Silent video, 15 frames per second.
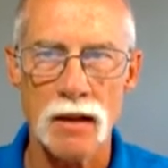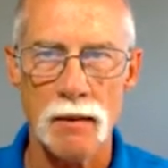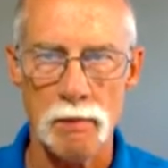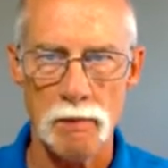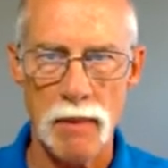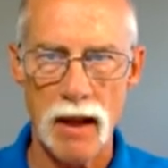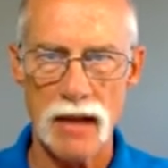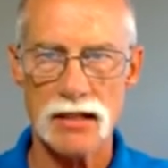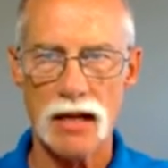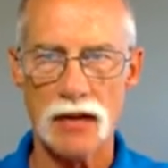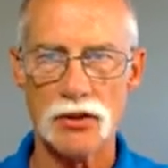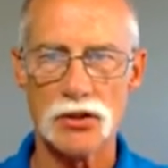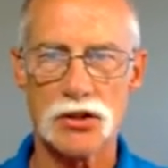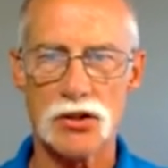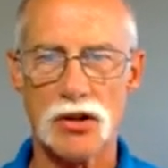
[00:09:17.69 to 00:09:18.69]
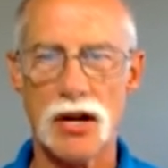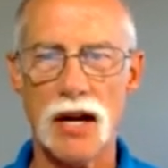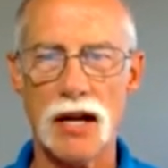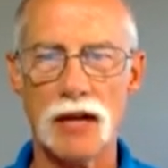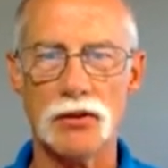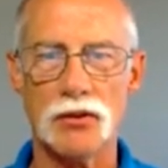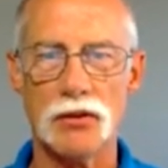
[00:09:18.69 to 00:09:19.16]
Pascal's
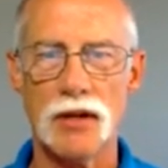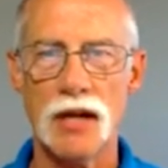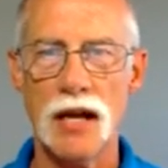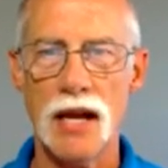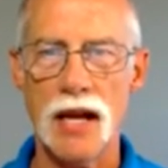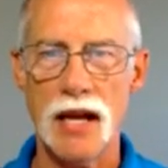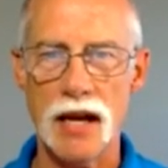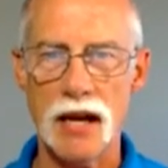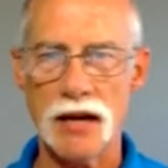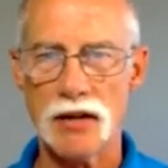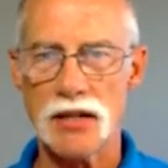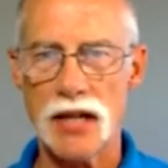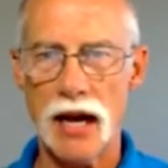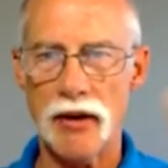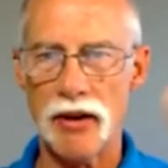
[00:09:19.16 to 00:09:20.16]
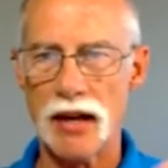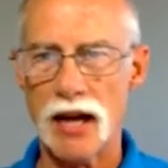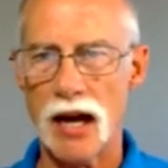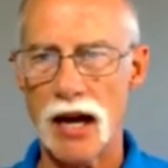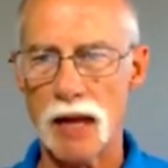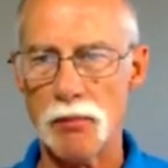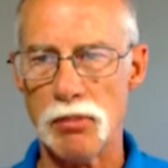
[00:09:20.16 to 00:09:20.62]
triangle. Here's how I
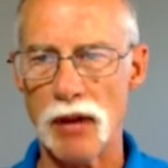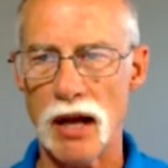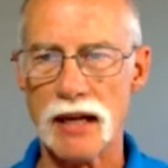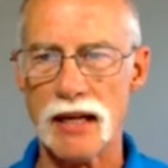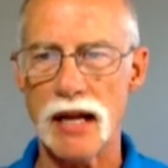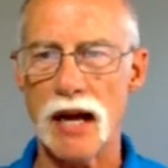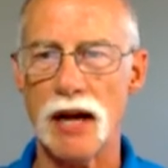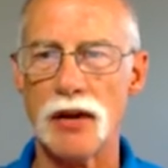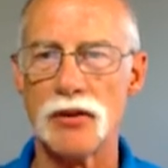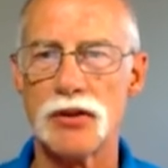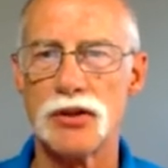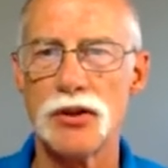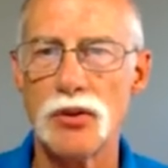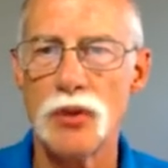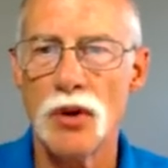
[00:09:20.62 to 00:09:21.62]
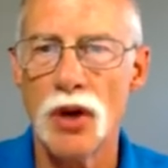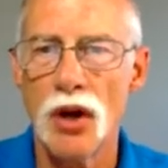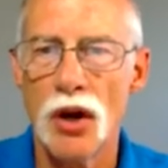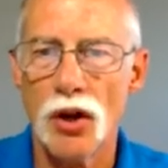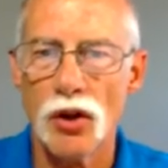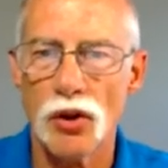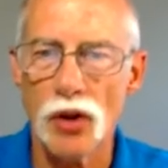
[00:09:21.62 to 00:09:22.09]
got blocked out to
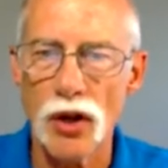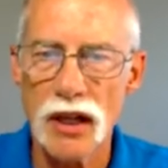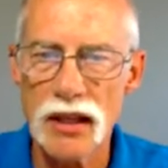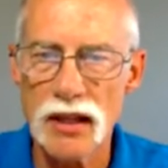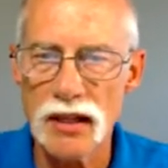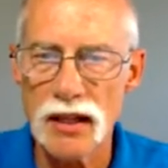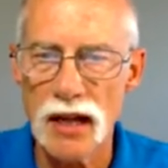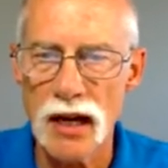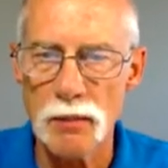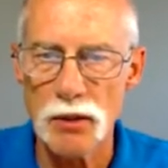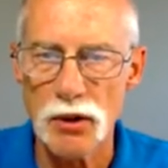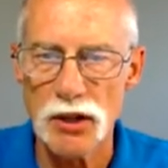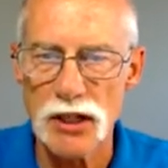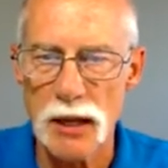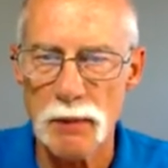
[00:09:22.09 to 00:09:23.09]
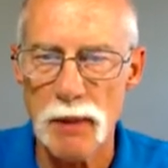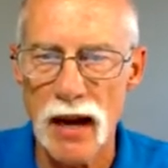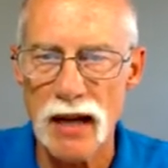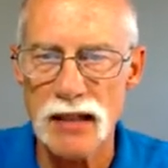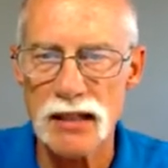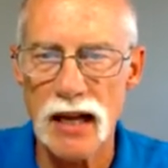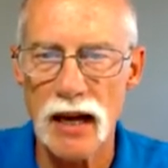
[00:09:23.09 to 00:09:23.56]
look at the numbers, the
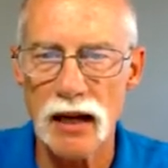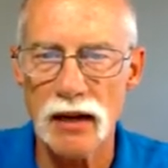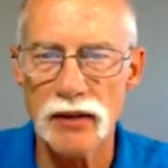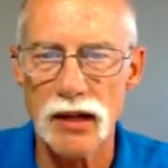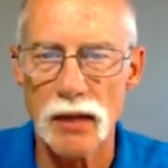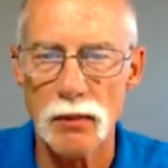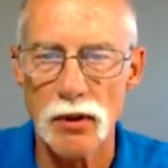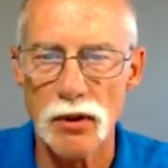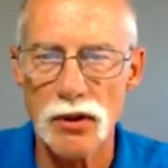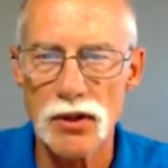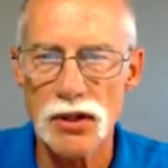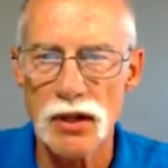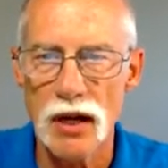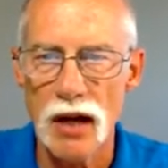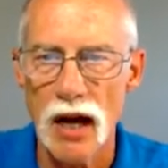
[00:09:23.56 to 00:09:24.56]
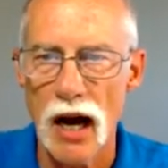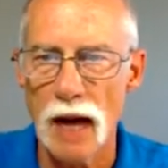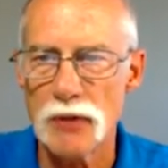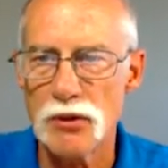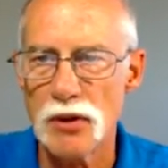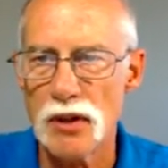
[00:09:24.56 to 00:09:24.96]
Pascal numbers, up to a